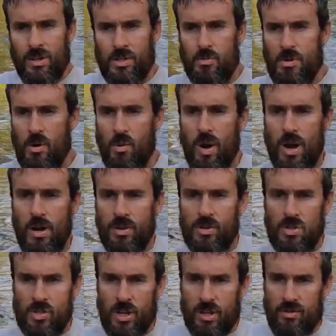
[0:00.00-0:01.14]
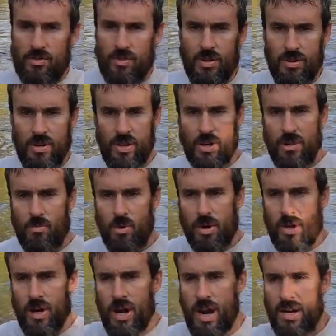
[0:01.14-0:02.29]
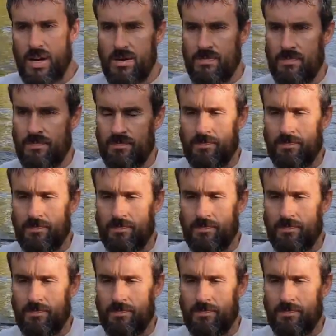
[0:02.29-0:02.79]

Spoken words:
It's been a while since I've done the morning kayaking.